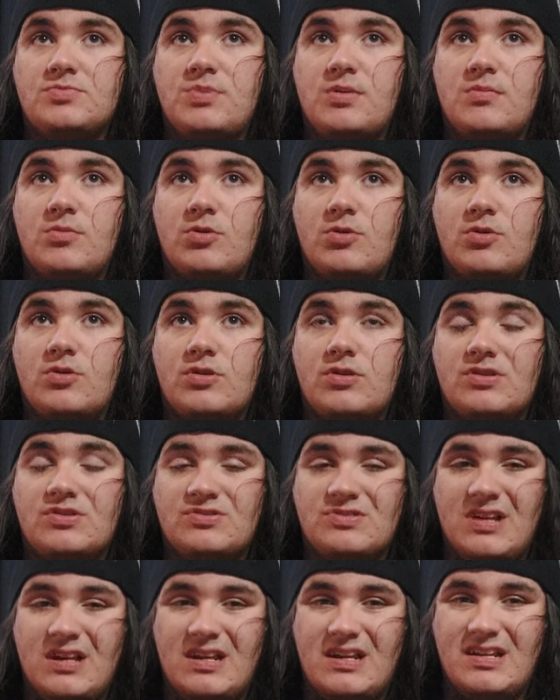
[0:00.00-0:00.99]
be more
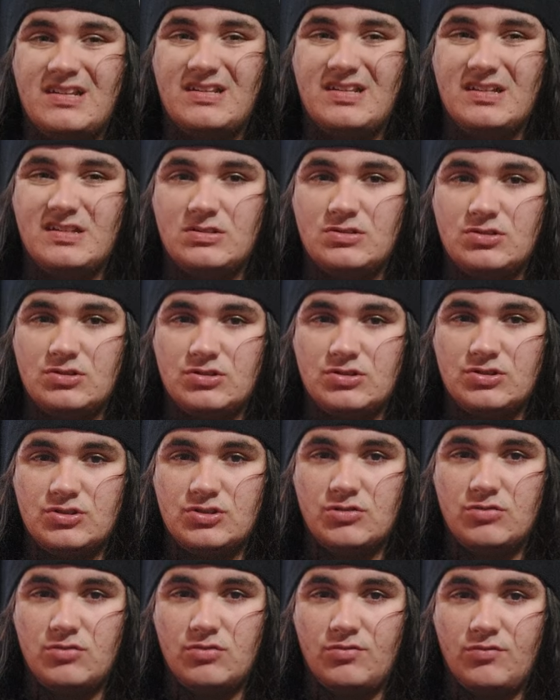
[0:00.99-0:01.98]
entertaining than just
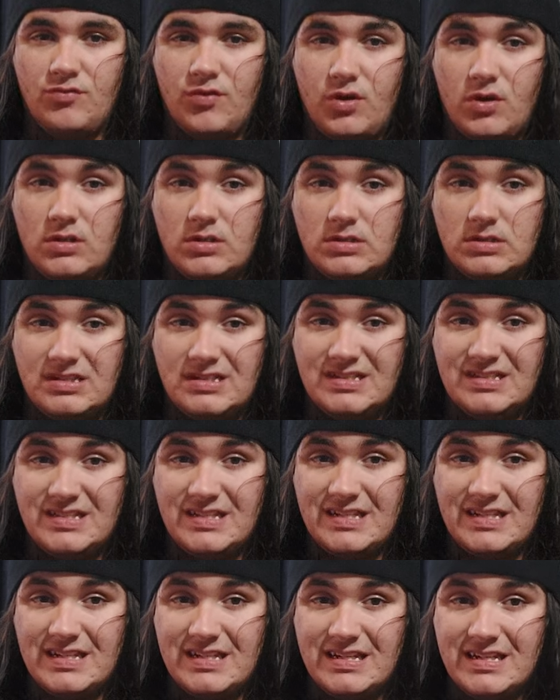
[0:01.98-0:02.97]
showing one
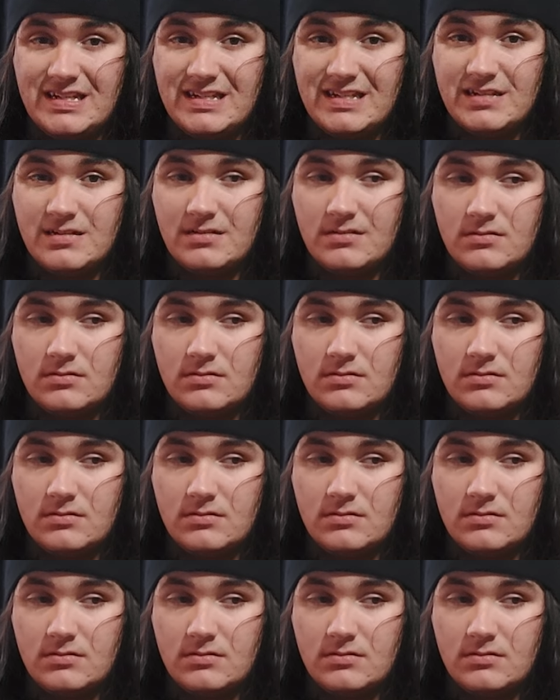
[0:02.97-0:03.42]
CD.